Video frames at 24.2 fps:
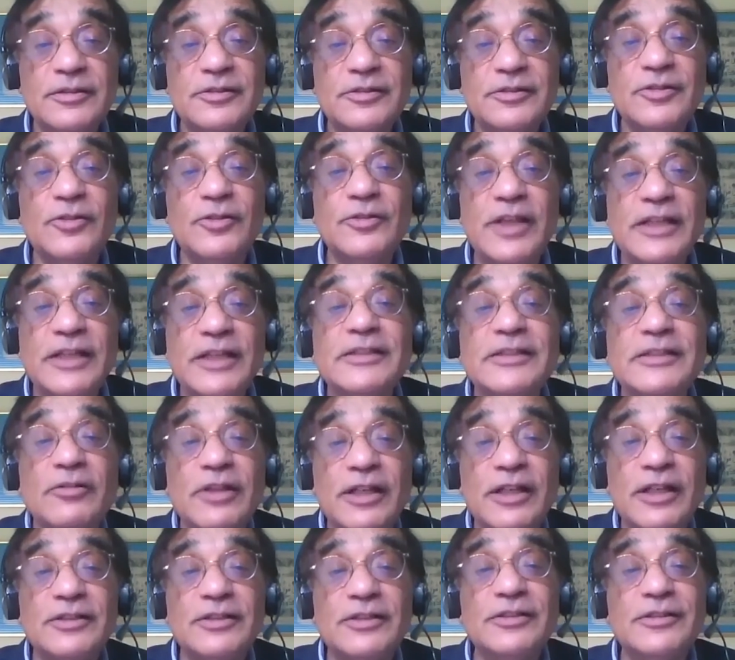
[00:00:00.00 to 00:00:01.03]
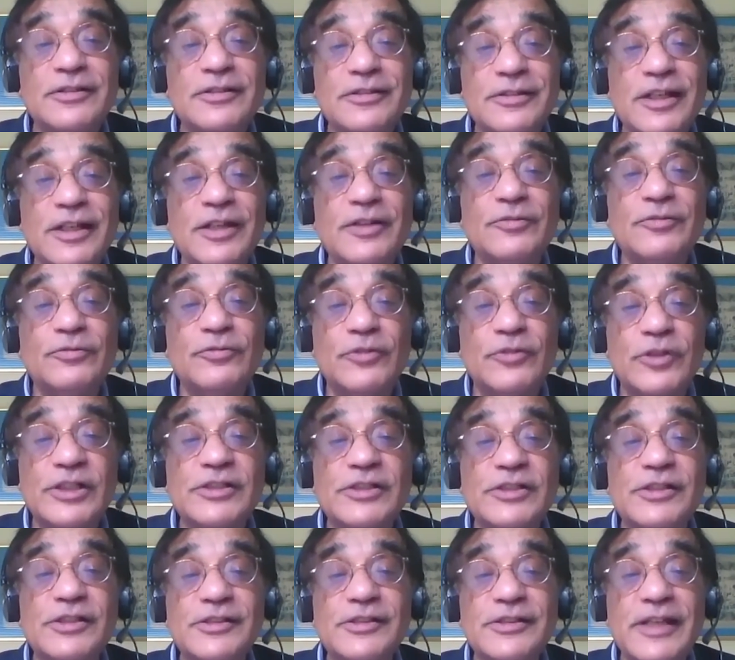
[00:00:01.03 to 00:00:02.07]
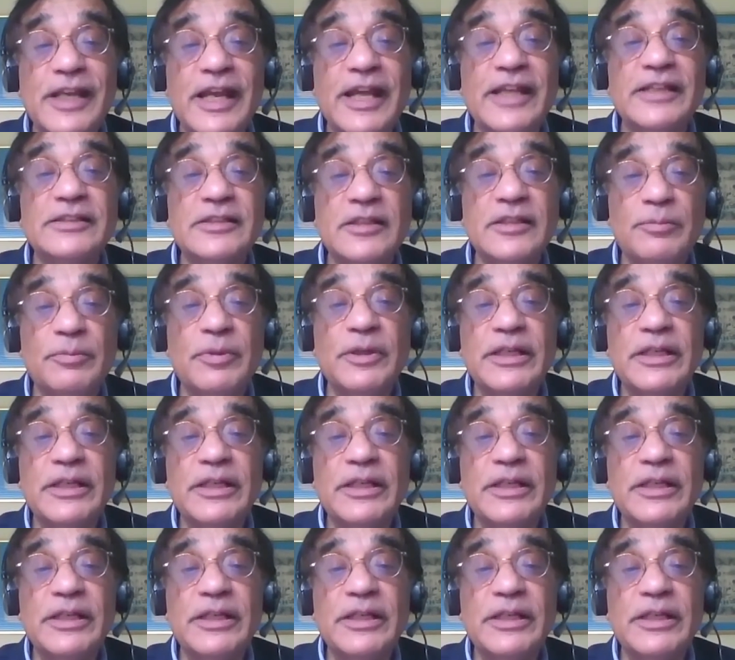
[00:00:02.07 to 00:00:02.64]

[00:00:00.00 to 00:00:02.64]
So that's how that verse ends up.